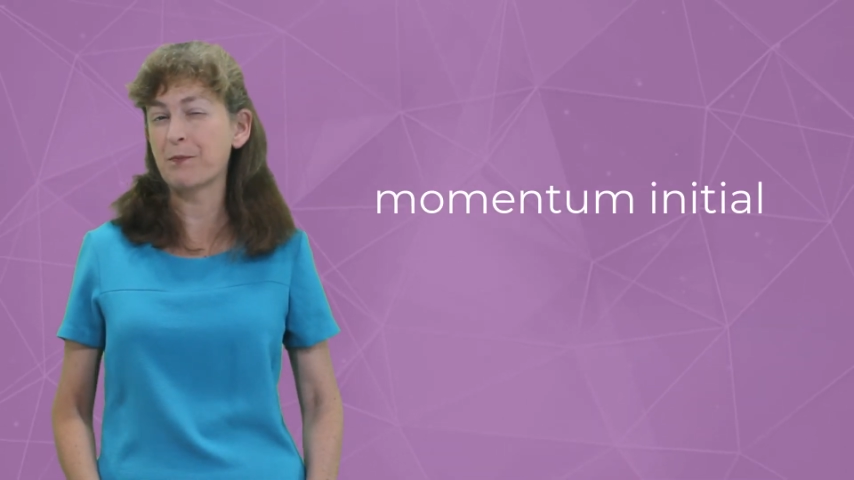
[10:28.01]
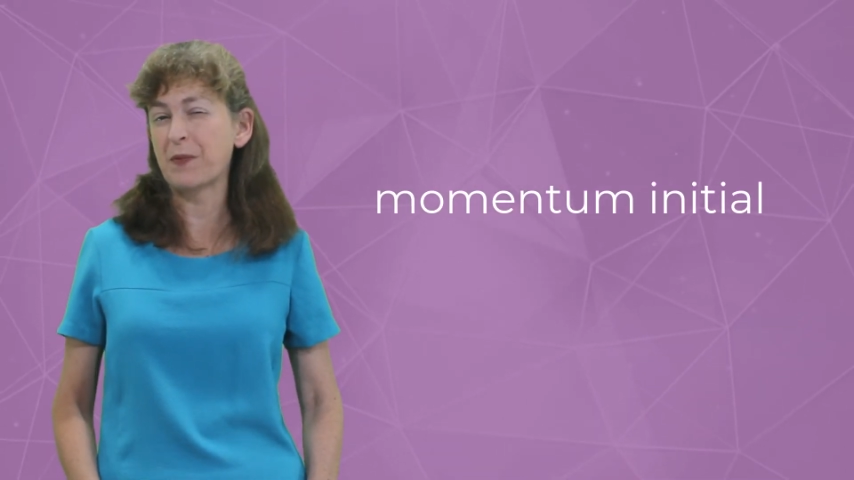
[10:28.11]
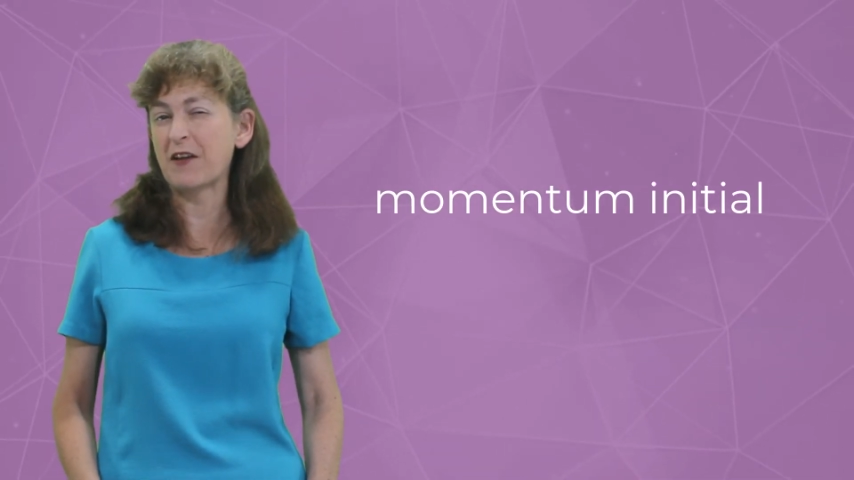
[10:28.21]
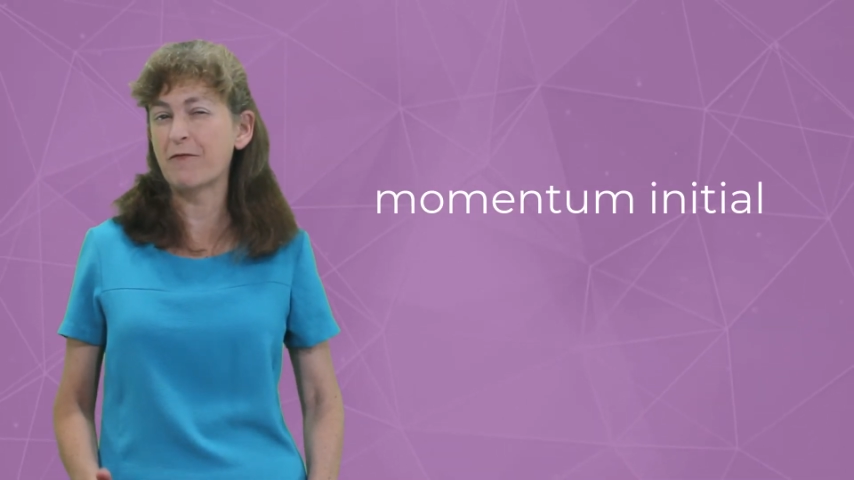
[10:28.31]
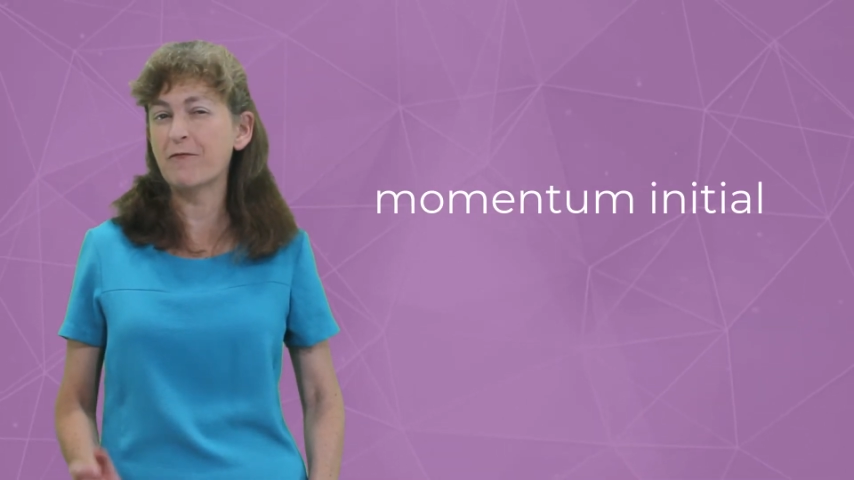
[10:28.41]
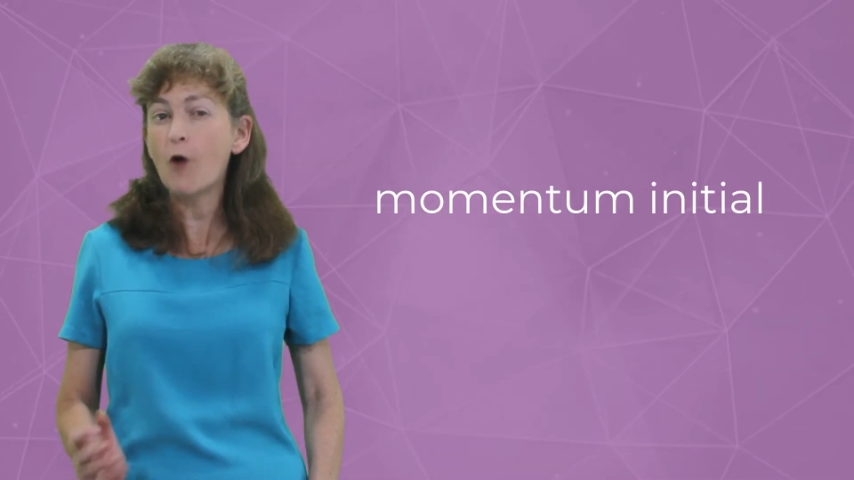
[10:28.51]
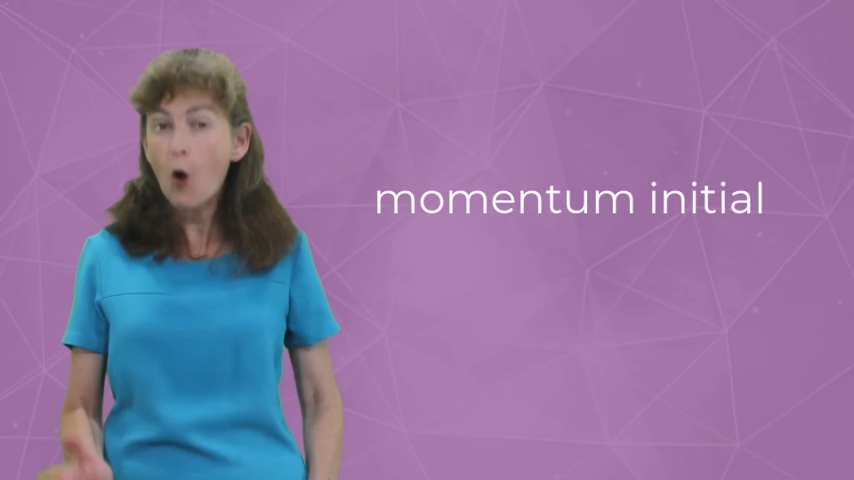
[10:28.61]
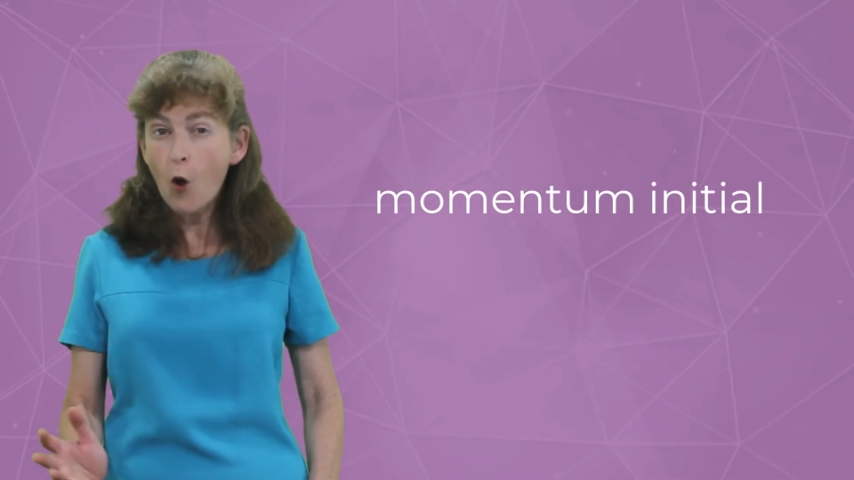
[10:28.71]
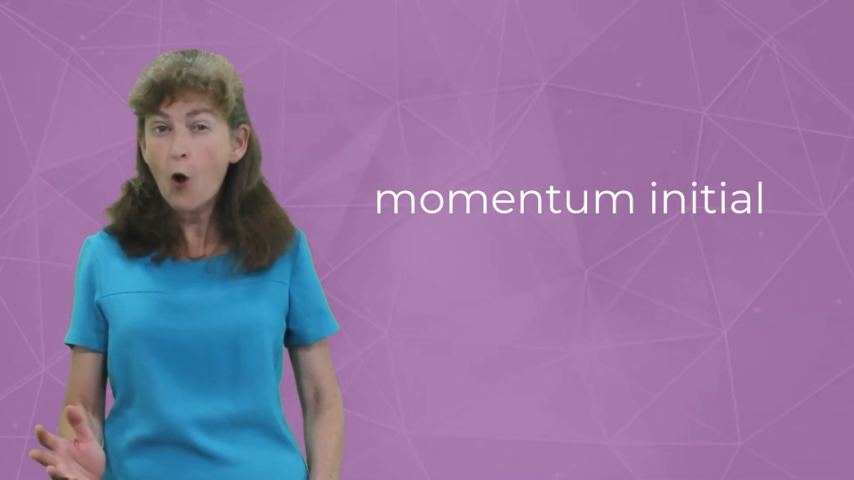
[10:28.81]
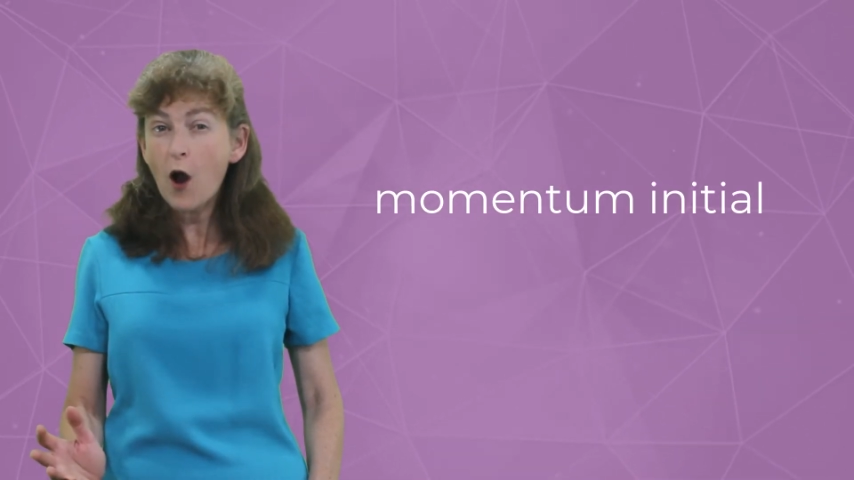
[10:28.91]

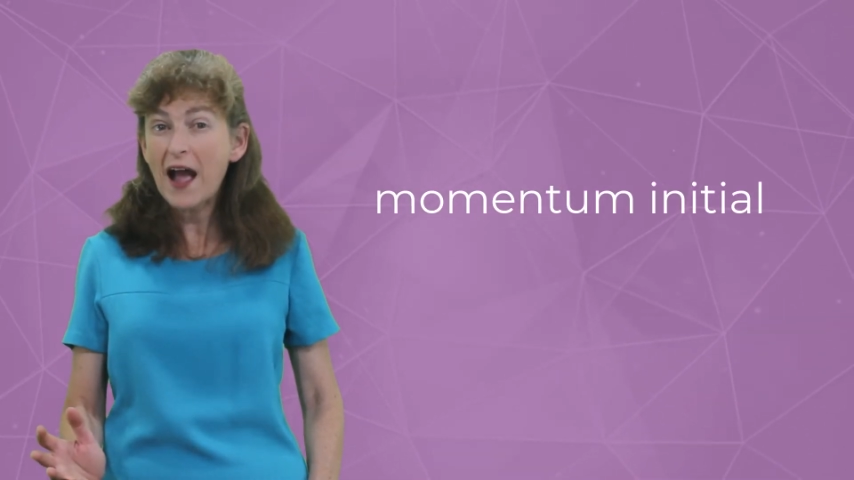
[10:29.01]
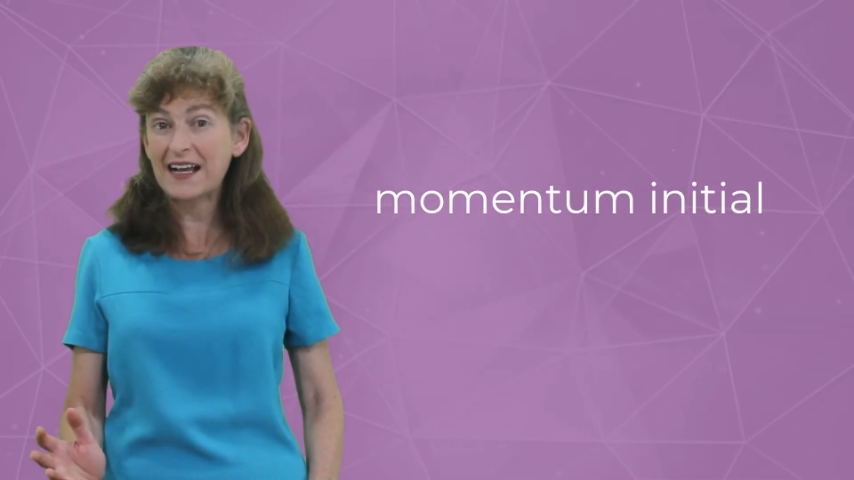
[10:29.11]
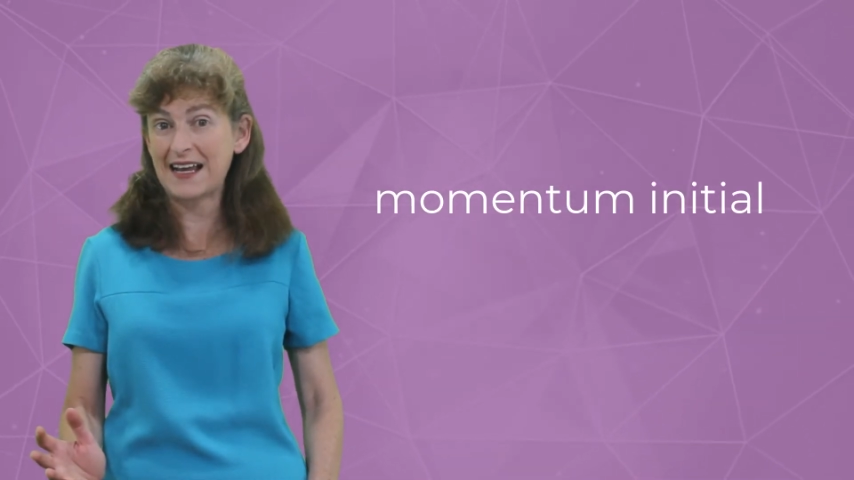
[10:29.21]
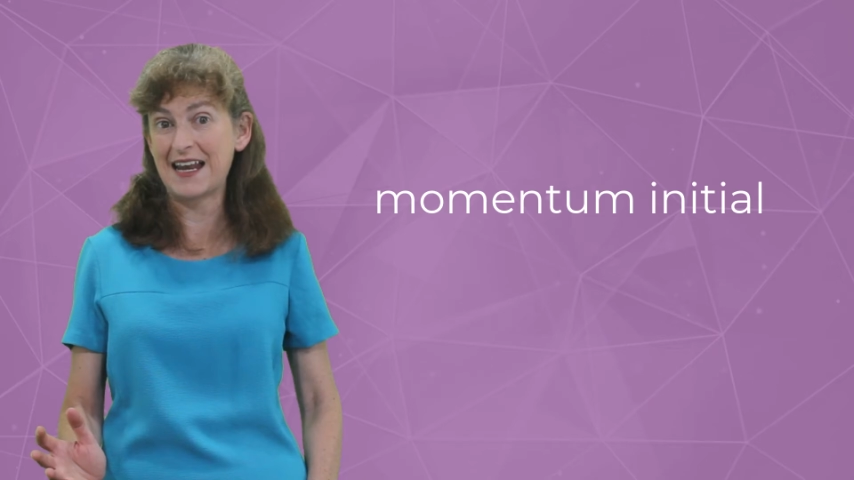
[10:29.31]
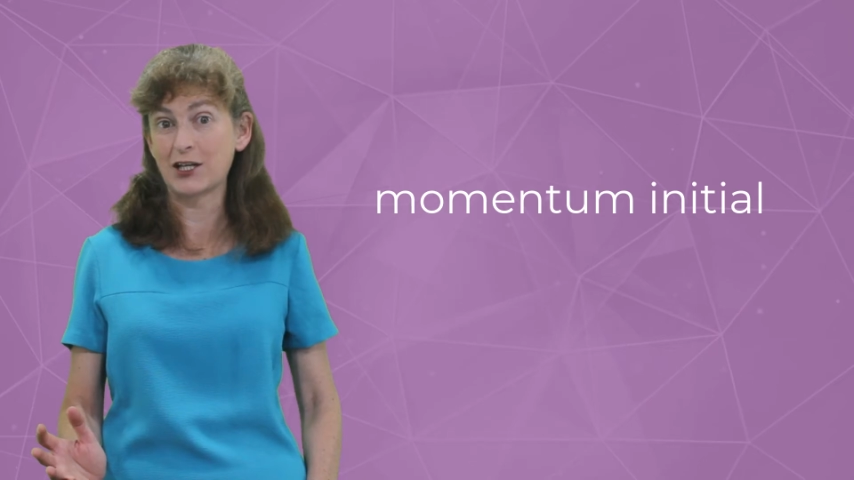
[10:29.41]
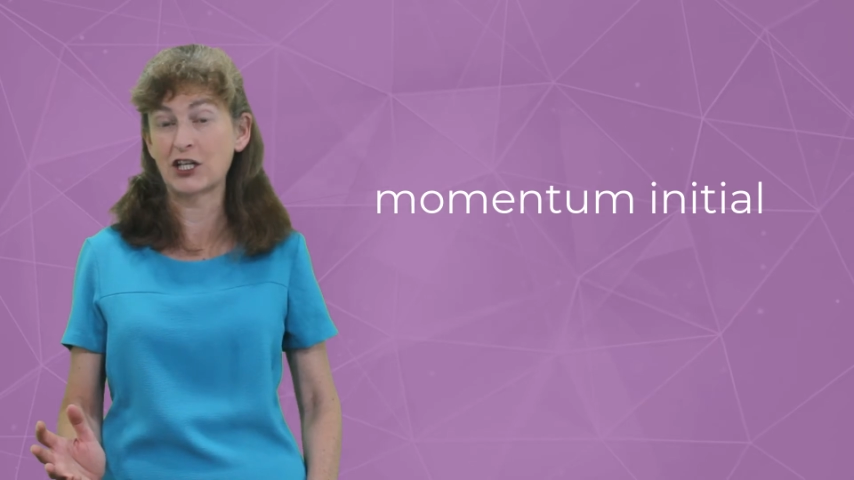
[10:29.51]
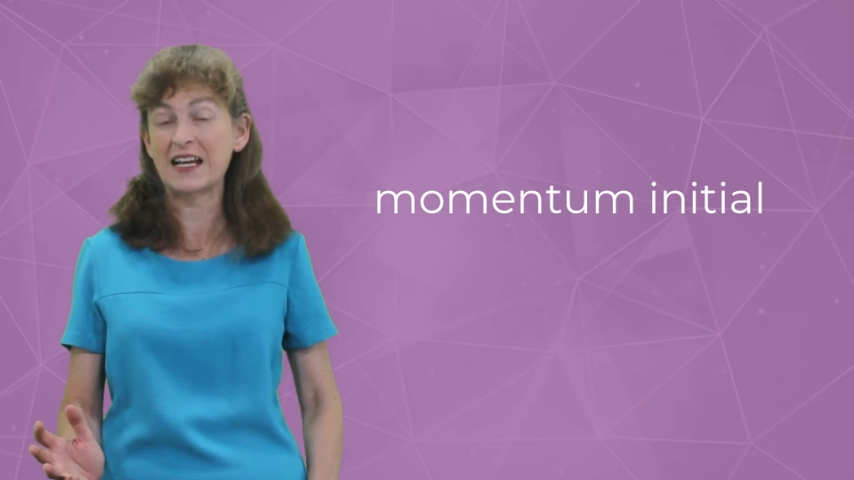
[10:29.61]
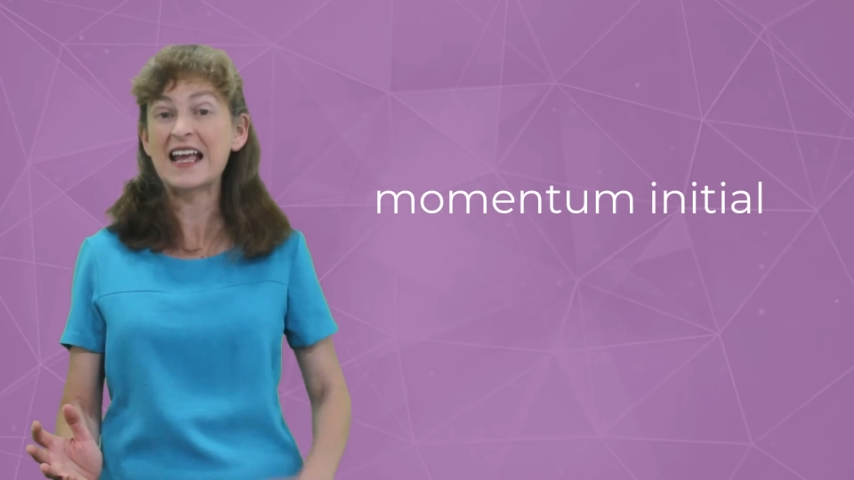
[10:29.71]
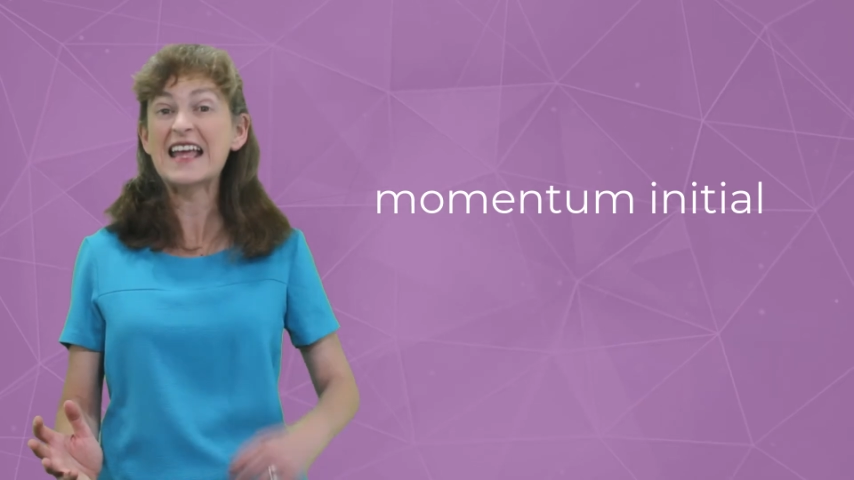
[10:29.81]
before a collision